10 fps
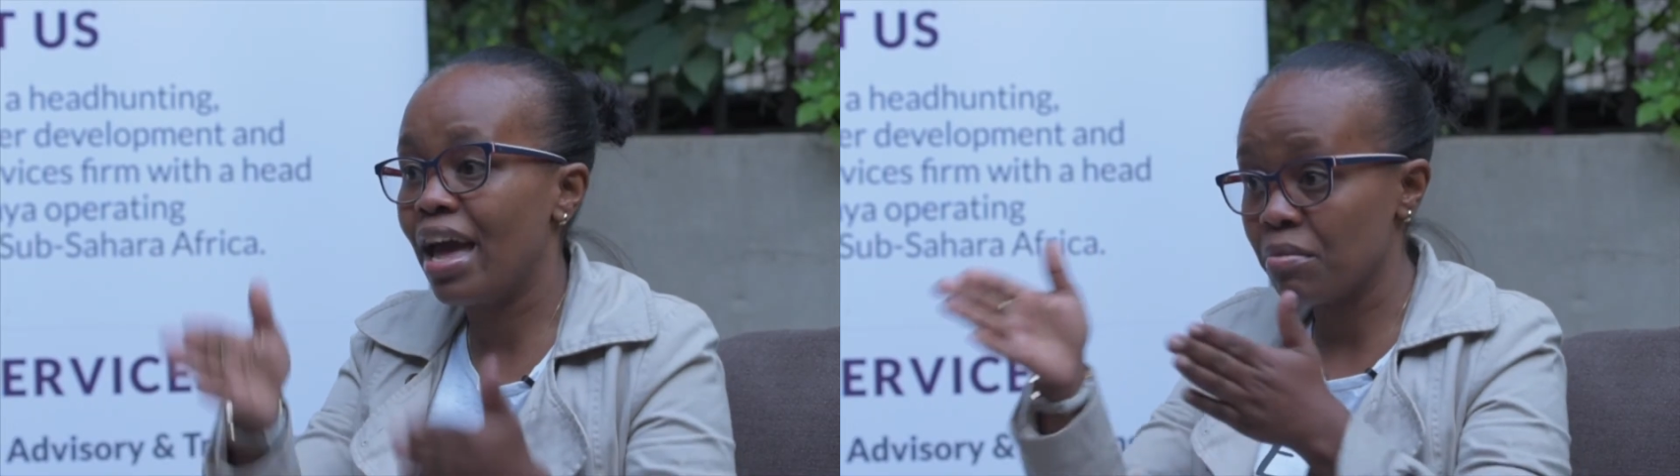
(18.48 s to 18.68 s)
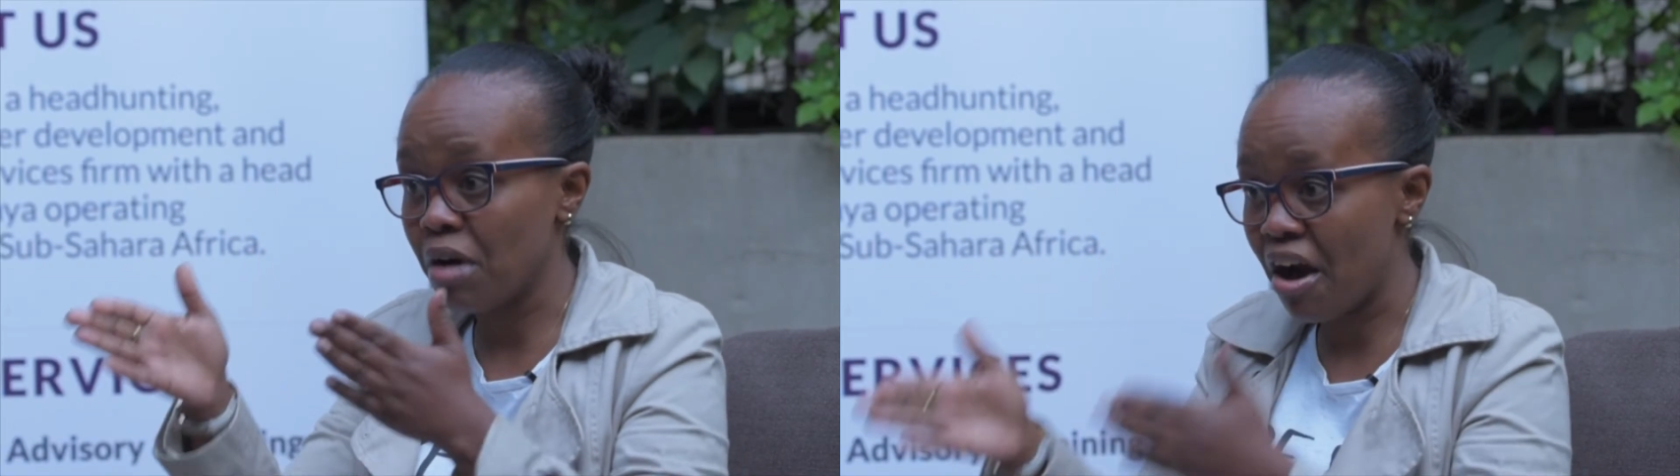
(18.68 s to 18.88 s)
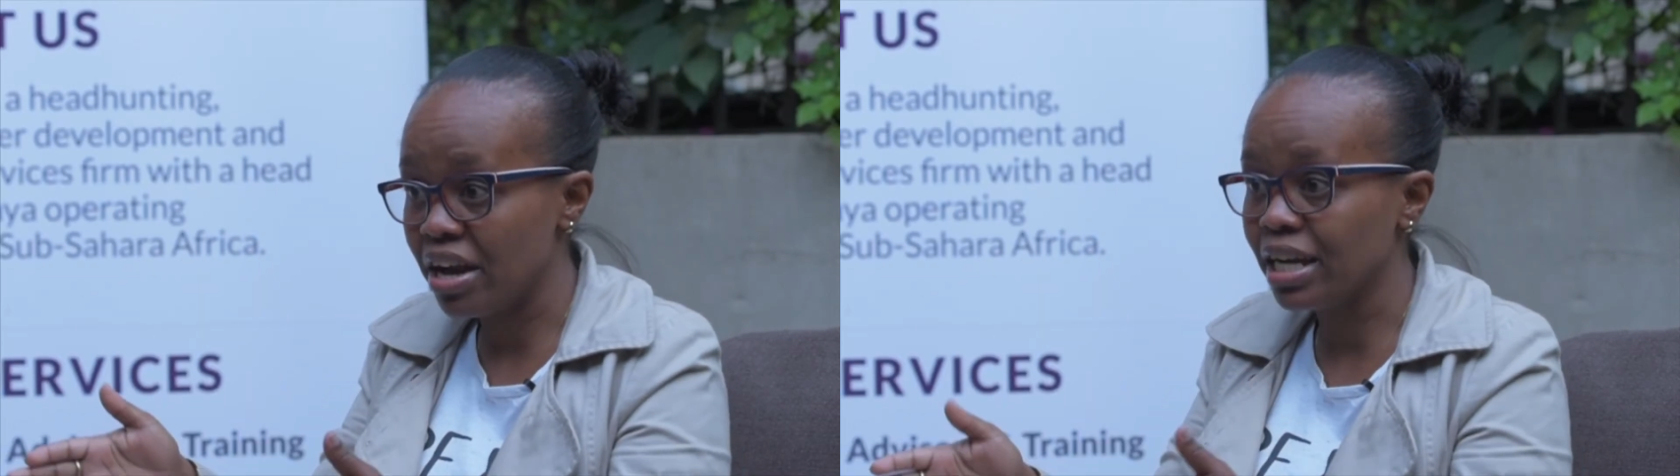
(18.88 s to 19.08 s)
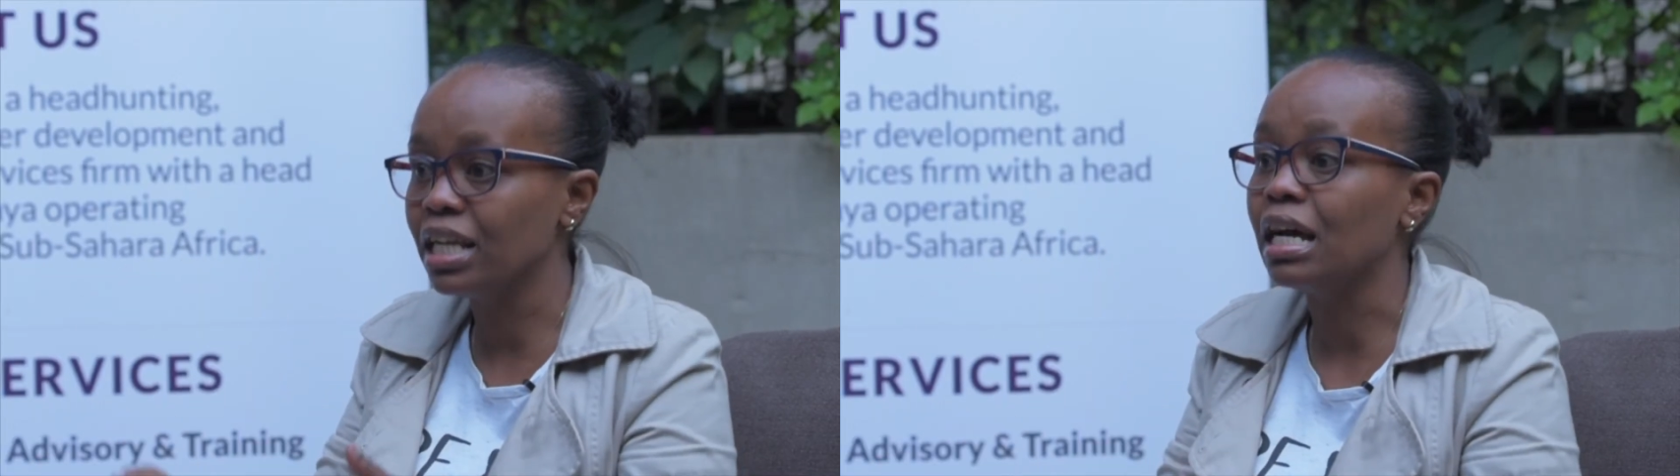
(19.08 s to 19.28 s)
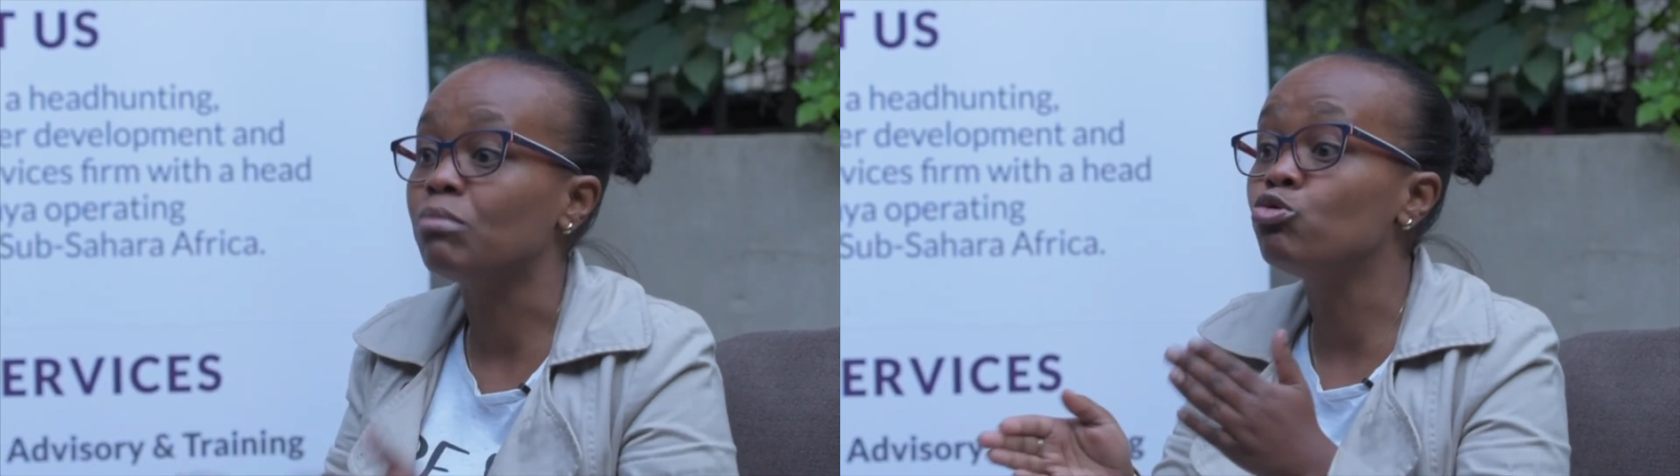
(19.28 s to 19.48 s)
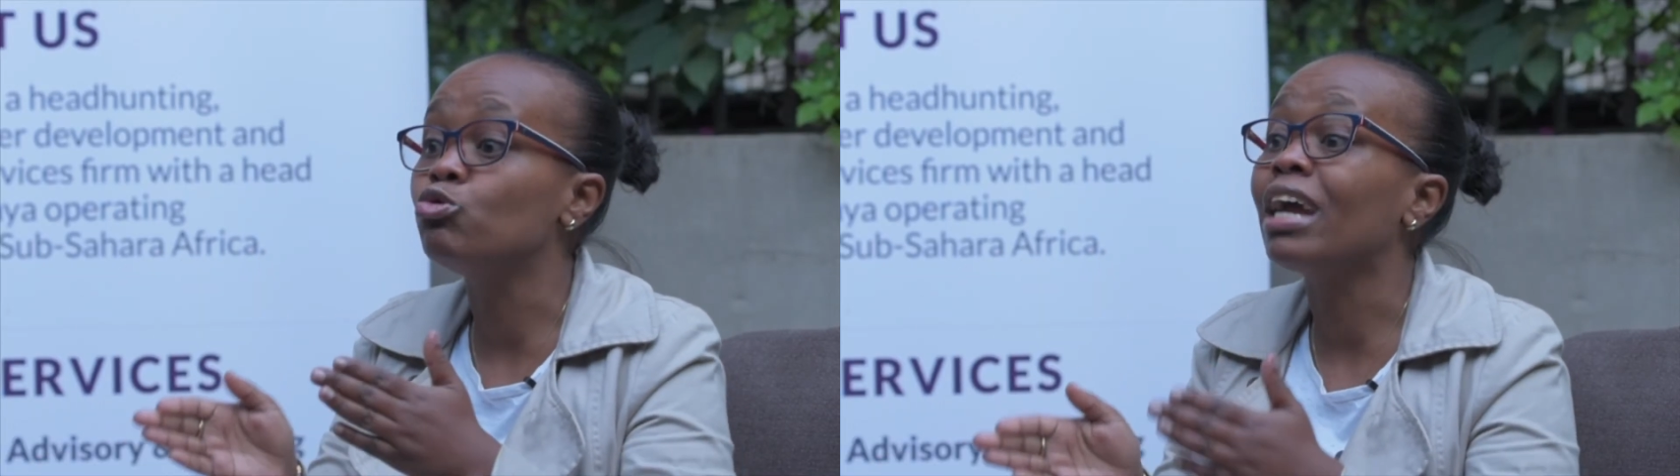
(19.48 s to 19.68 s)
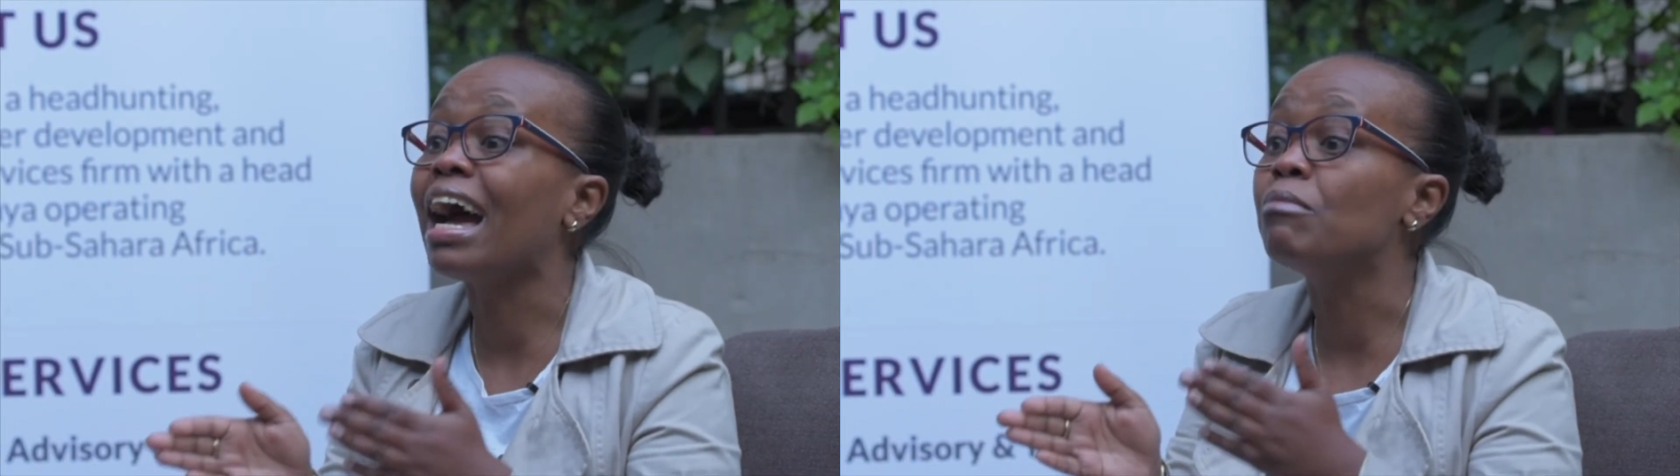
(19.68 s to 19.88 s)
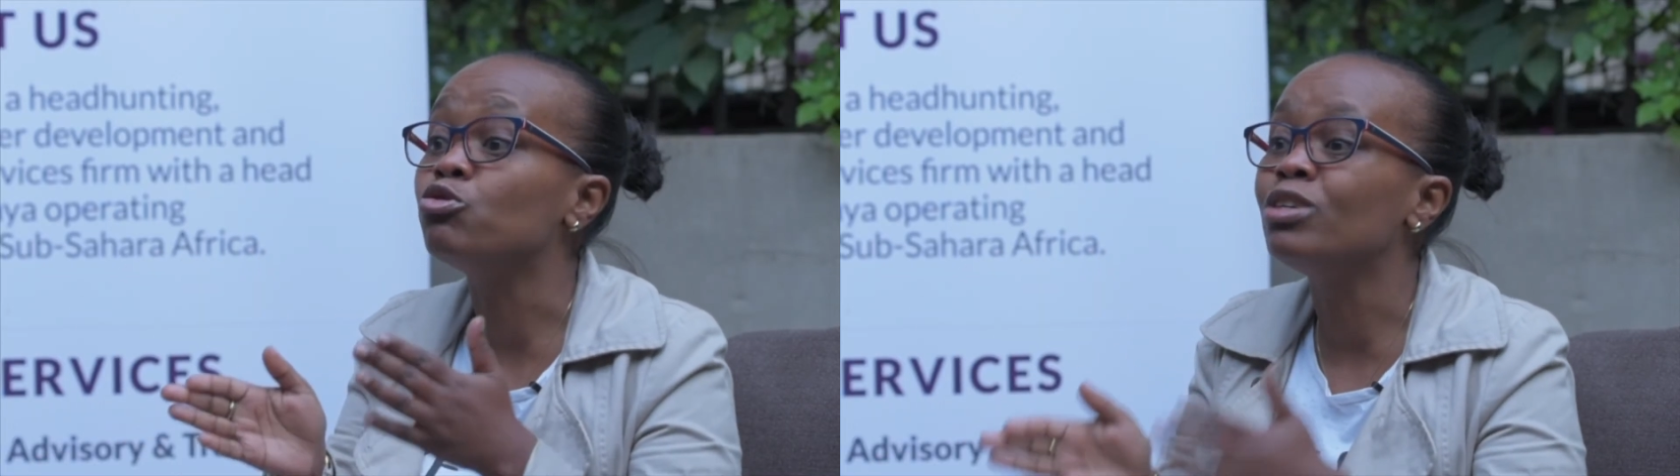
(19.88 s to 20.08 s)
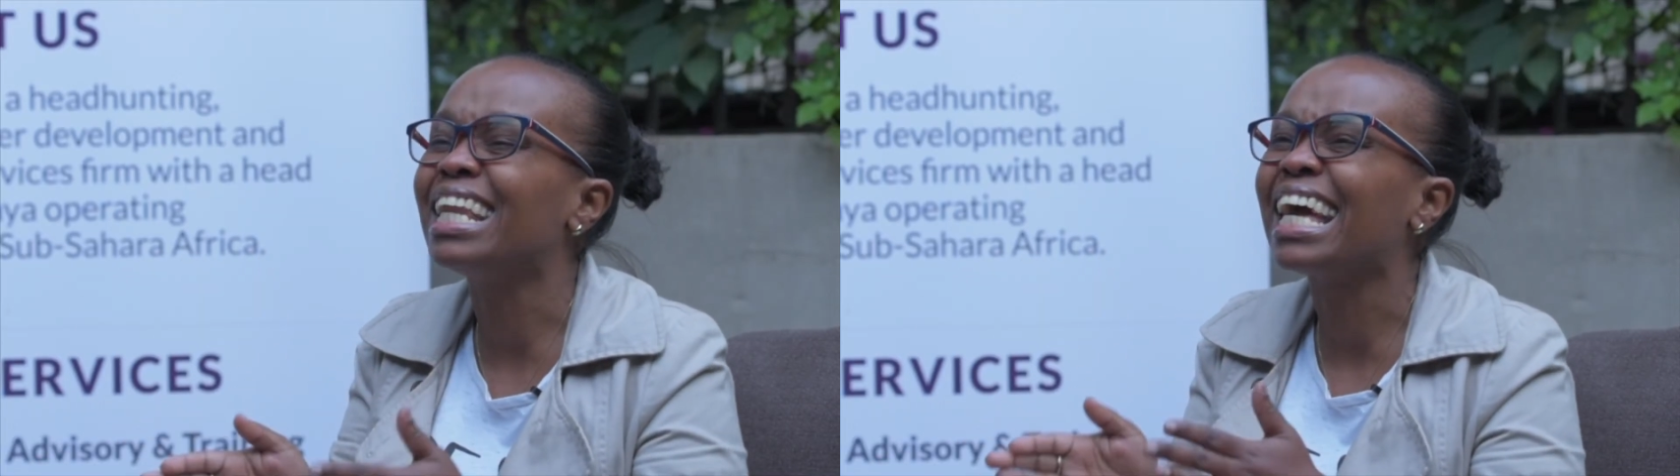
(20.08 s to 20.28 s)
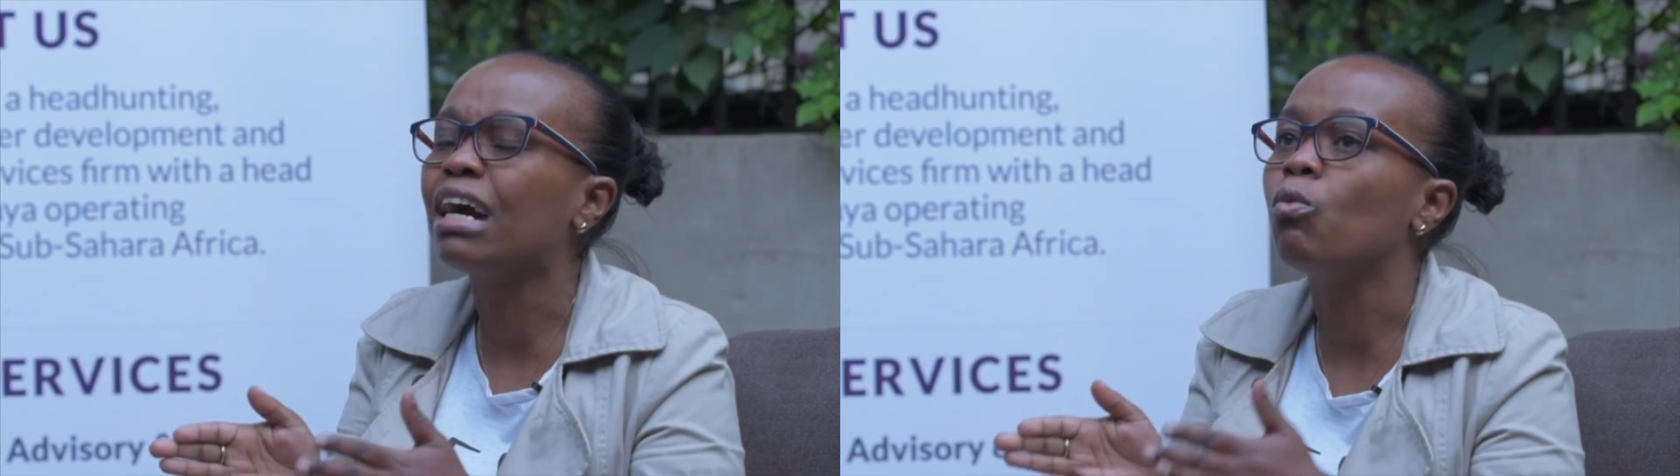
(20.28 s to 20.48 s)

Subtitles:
I am currently, I'm doing like